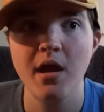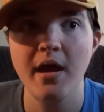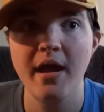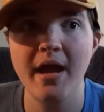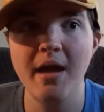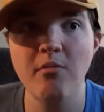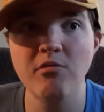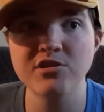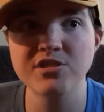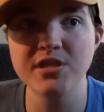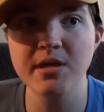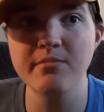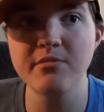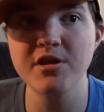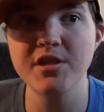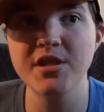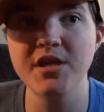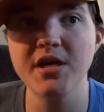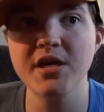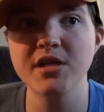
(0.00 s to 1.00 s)
And with some
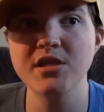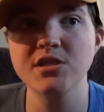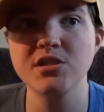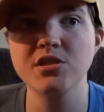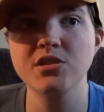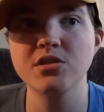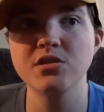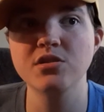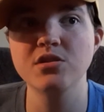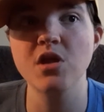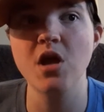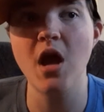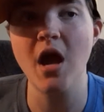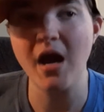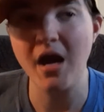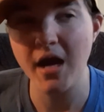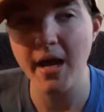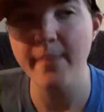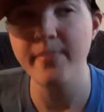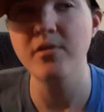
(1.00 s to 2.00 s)
of the, a
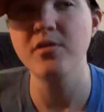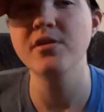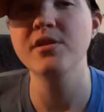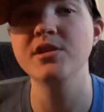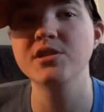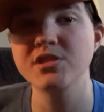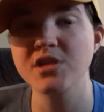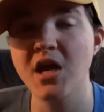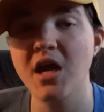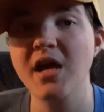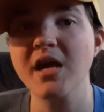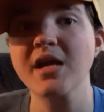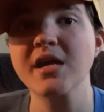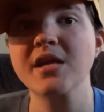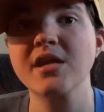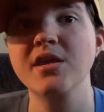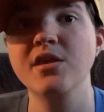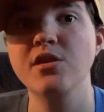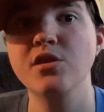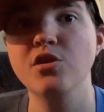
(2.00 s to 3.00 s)
couple of the John
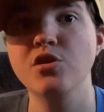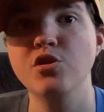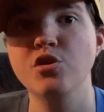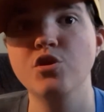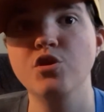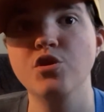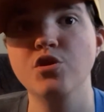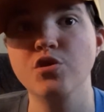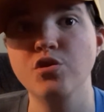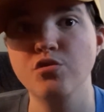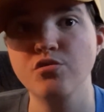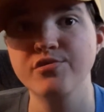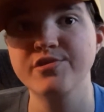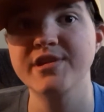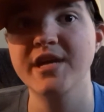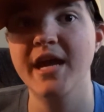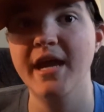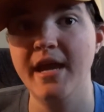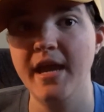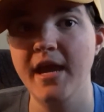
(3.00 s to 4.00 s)

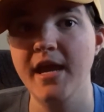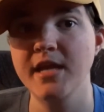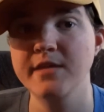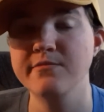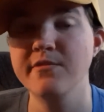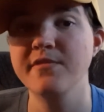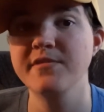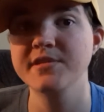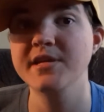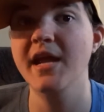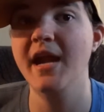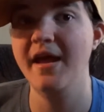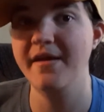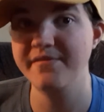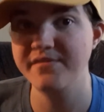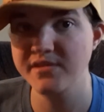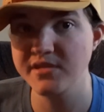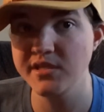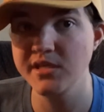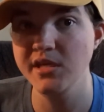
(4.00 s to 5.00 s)
Cusack 80s movies that I've
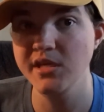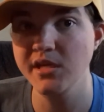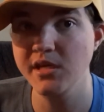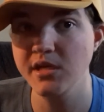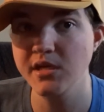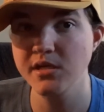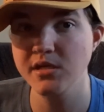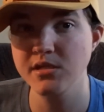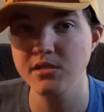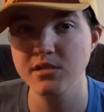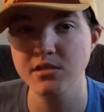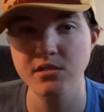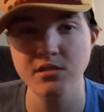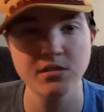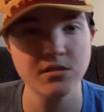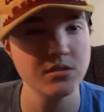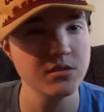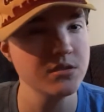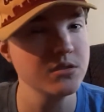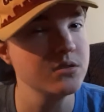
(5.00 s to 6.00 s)
seen,
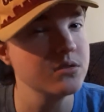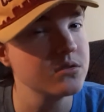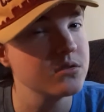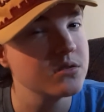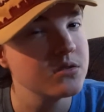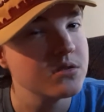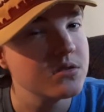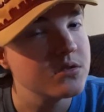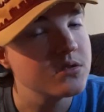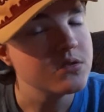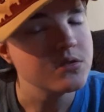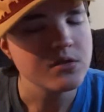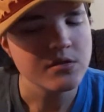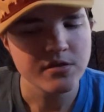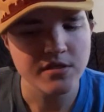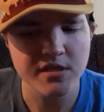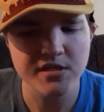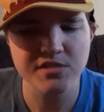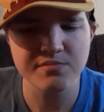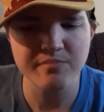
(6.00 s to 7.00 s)

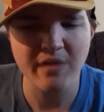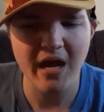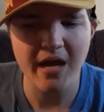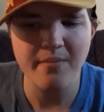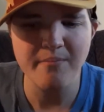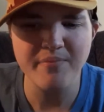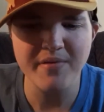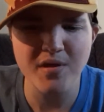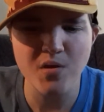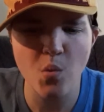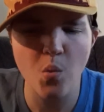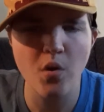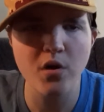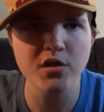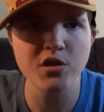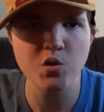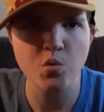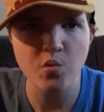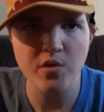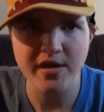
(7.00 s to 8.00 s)
this might be one
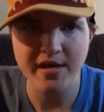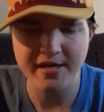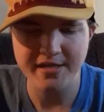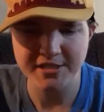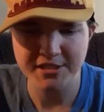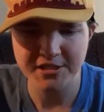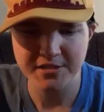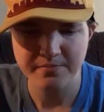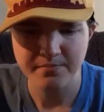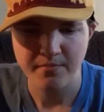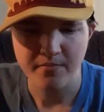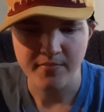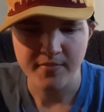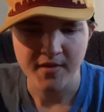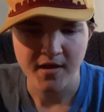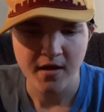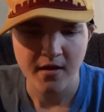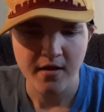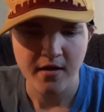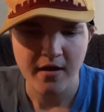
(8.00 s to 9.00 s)
of the weakest.
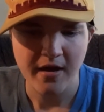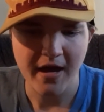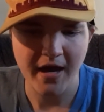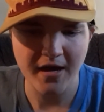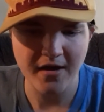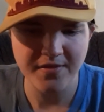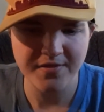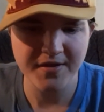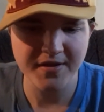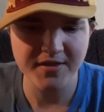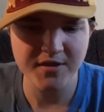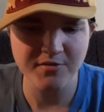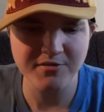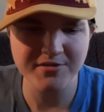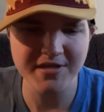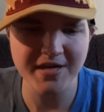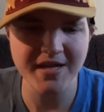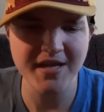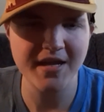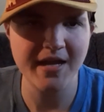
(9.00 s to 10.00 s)
I didn't think there
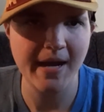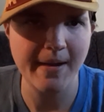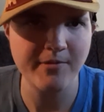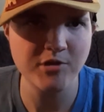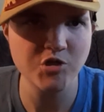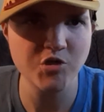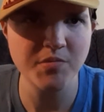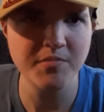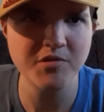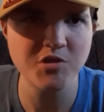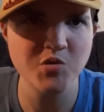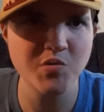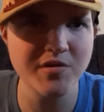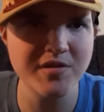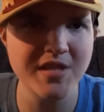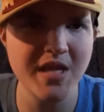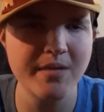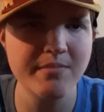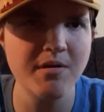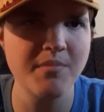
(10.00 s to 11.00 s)
was any chemistry between
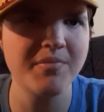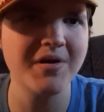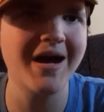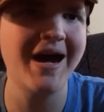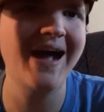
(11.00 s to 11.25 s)
them, but